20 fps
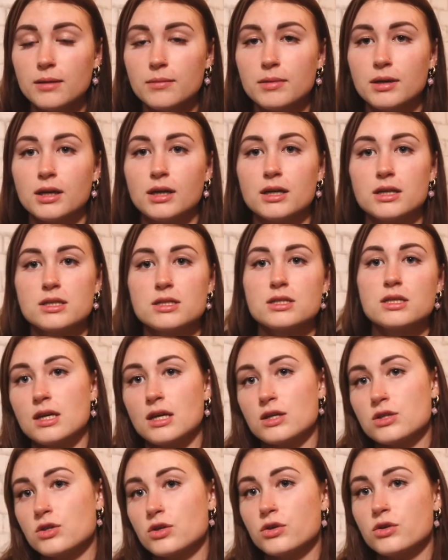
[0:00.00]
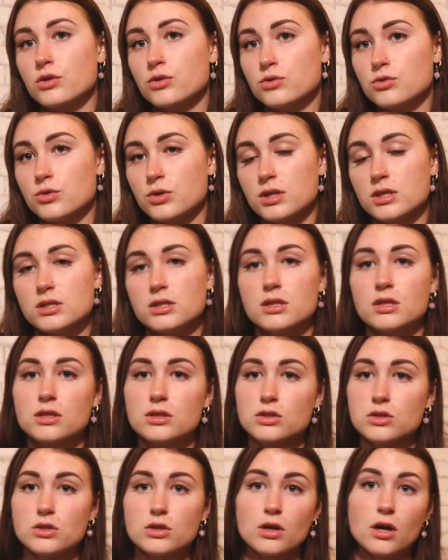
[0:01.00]
because like certain nutrients need
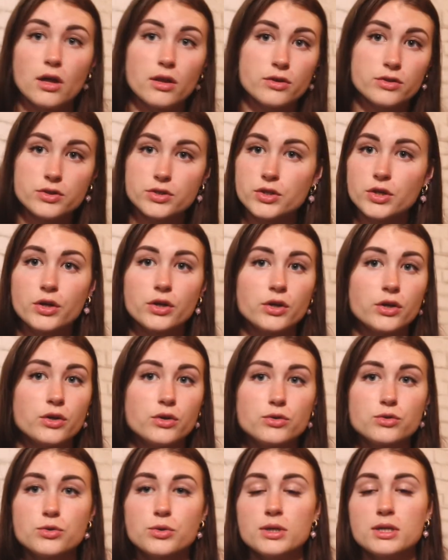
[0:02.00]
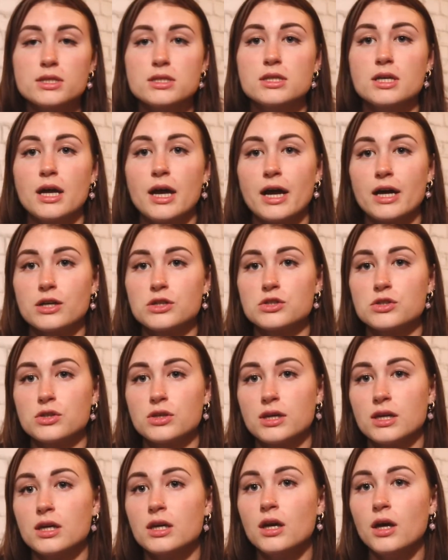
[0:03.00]
other certain nutrients to
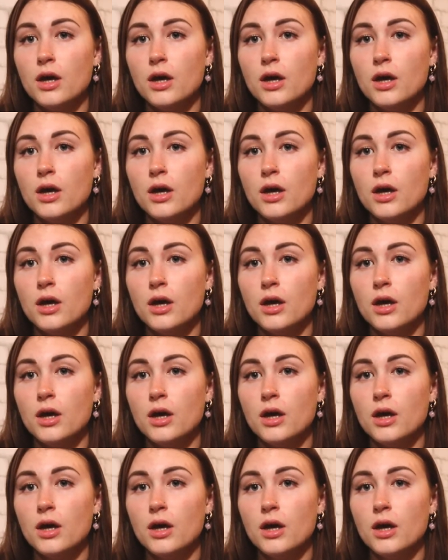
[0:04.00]
actually